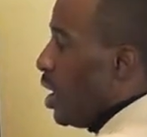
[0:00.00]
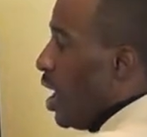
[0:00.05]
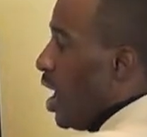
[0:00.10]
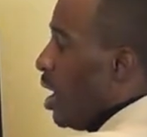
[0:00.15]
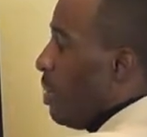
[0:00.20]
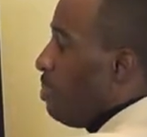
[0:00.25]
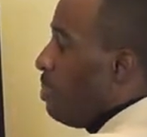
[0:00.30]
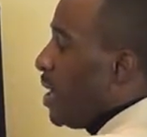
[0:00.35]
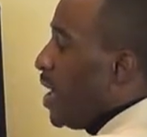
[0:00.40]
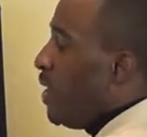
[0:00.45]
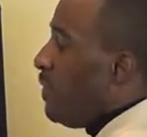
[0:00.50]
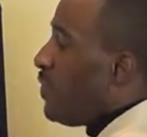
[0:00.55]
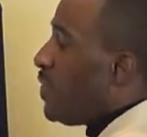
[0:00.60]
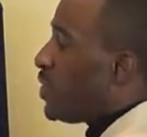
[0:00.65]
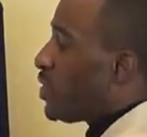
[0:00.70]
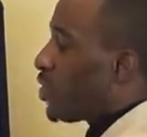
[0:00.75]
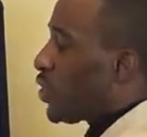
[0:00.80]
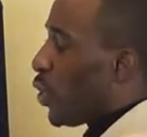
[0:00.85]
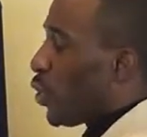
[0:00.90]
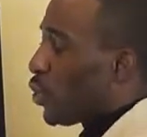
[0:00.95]
above
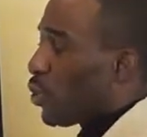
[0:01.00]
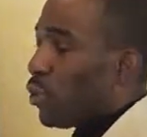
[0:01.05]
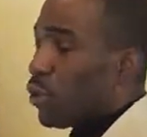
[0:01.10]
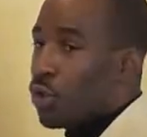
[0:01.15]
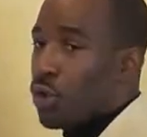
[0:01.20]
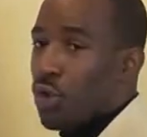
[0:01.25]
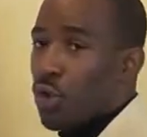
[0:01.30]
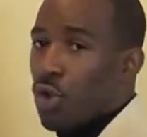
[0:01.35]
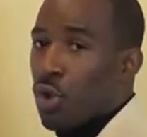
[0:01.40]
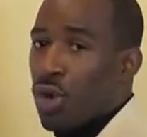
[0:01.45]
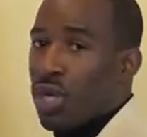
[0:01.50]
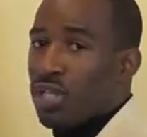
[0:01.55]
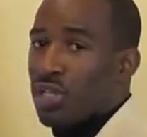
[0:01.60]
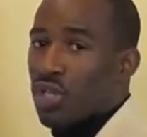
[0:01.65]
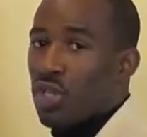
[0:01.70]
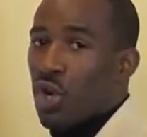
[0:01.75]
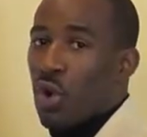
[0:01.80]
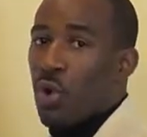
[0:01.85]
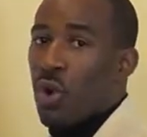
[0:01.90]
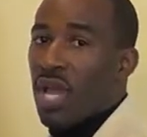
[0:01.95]
the circle, you're going
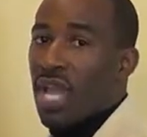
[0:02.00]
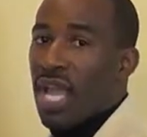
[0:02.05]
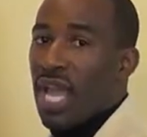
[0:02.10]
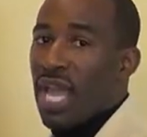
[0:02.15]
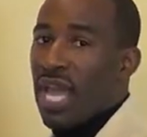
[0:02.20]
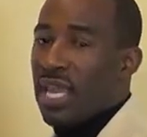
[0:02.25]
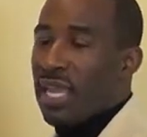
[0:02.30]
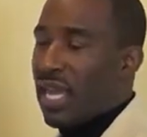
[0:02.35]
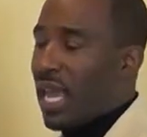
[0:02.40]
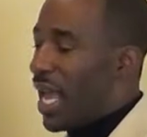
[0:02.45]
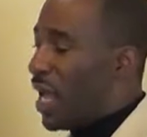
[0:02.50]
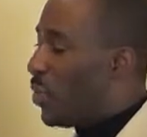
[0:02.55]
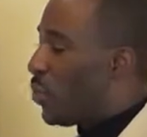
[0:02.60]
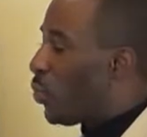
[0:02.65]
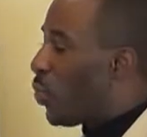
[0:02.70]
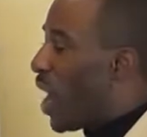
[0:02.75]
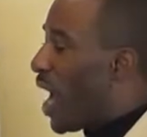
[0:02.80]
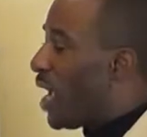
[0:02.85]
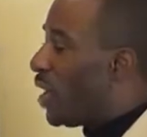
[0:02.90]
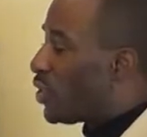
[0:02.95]
to go ahead
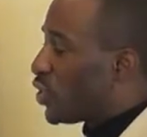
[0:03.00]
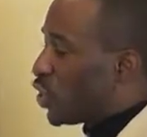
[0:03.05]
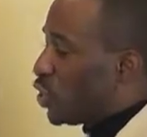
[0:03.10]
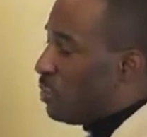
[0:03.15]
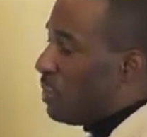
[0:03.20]
and write,